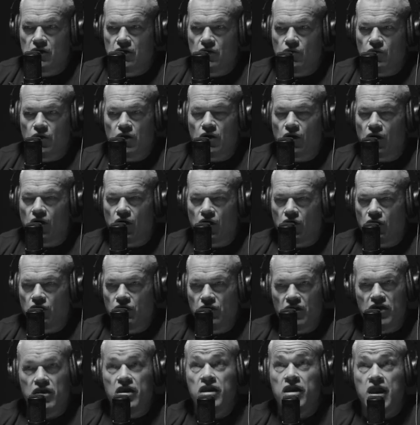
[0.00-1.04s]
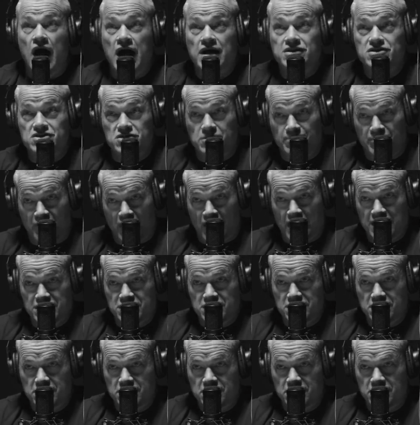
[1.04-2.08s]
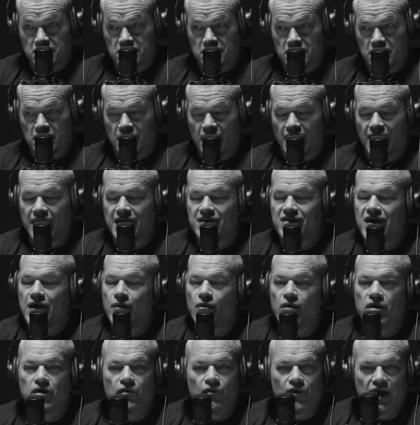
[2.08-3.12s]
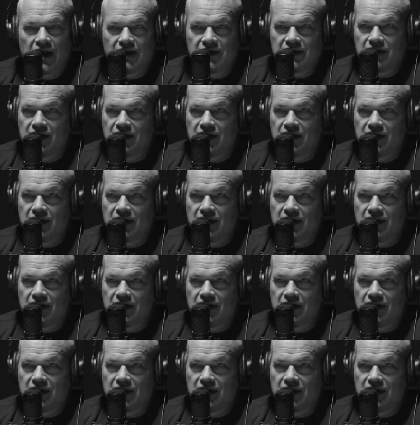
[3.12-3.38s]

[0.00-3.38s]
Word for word: were all not surprised. Hey, they weren't ready